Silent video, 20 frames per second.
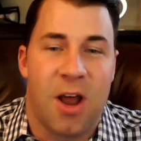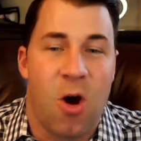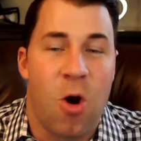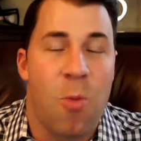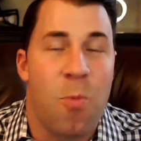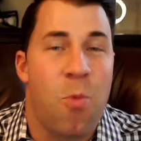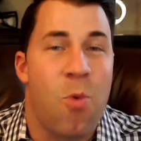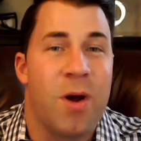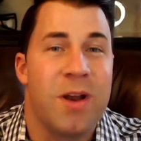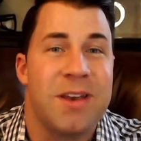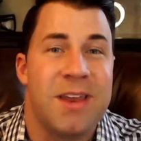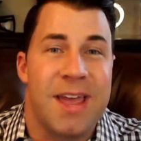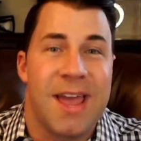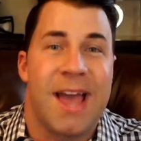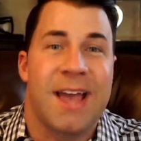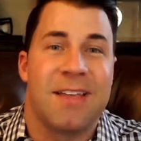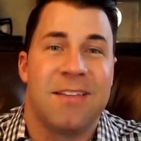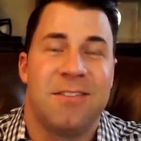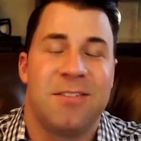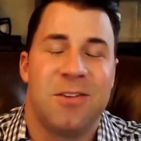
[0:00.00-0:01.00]
I hope one day
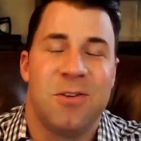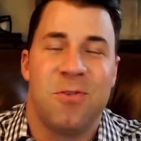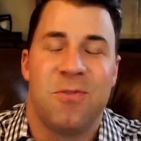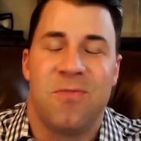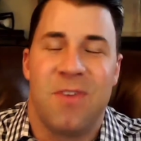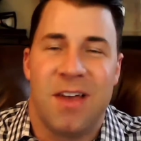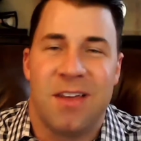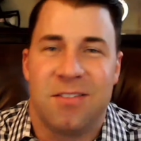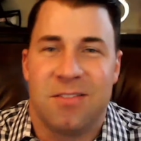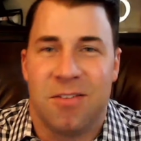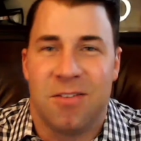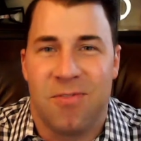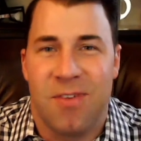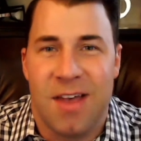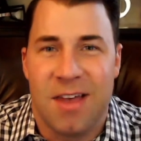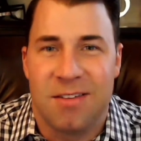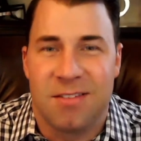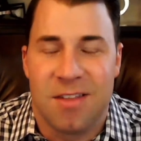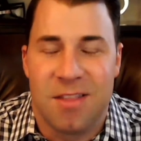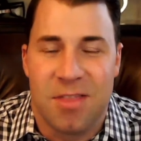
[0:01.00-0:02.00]
I can see you face to
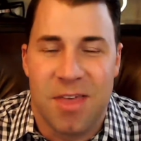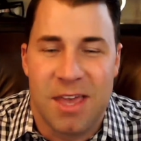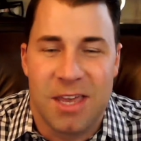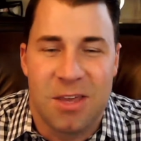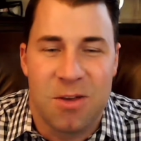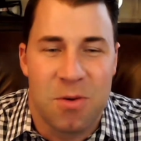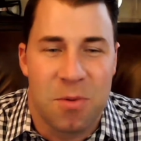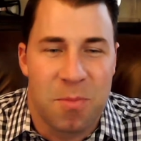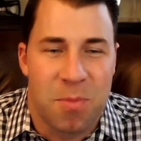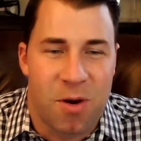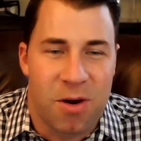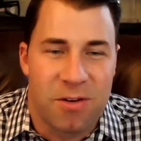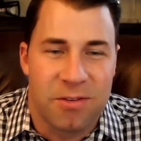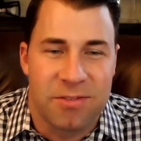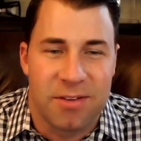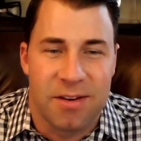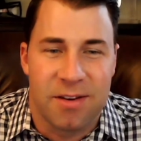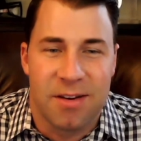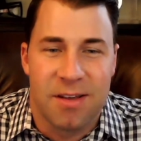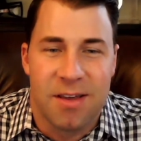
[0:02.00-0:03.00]
face and thank you in
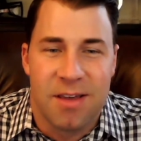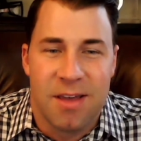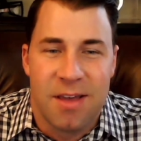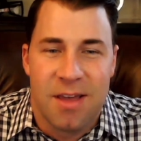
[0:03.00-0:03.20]
person."